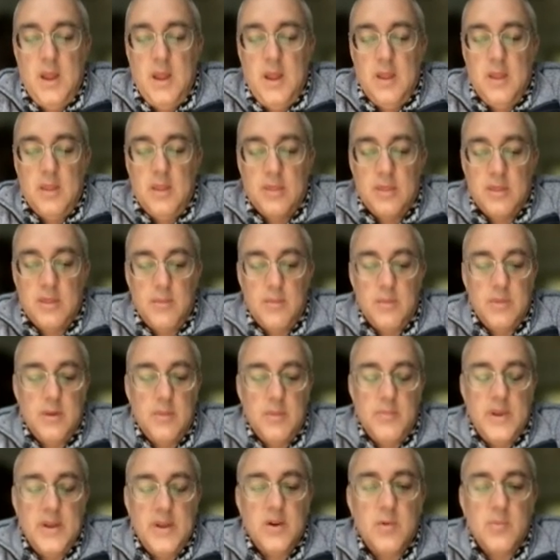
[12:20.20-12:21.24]
The
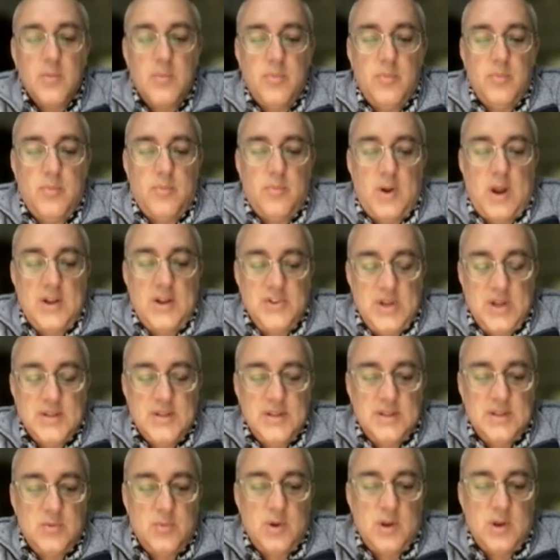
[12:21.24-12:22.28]
bigger project
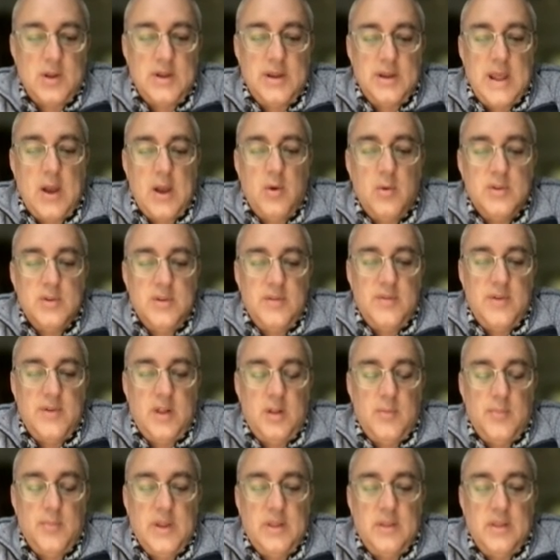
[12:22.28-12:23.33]
is we're now
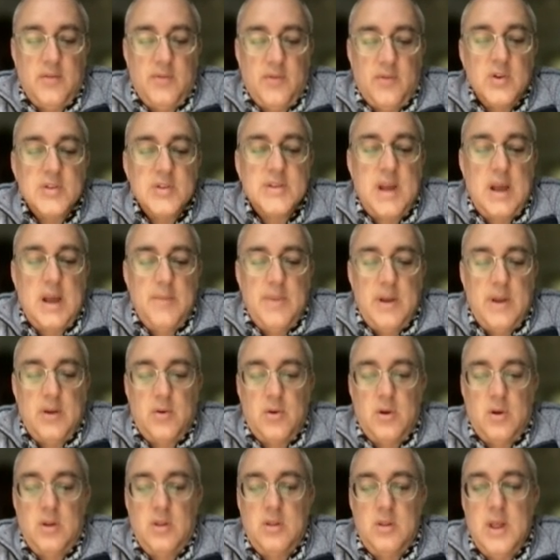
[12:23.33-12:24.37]
developing the first compound
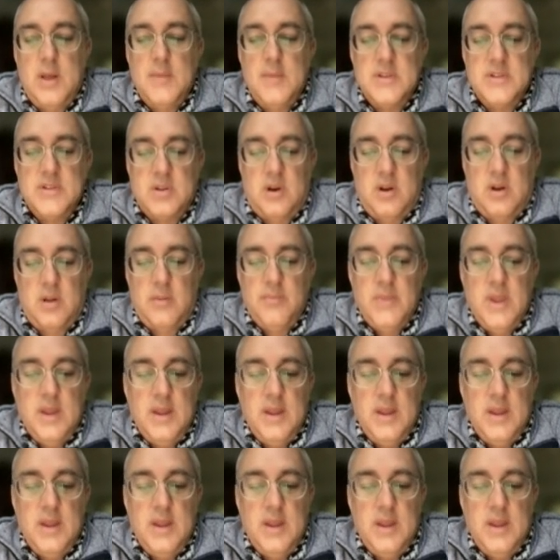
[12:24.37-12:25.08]
called Clemozol.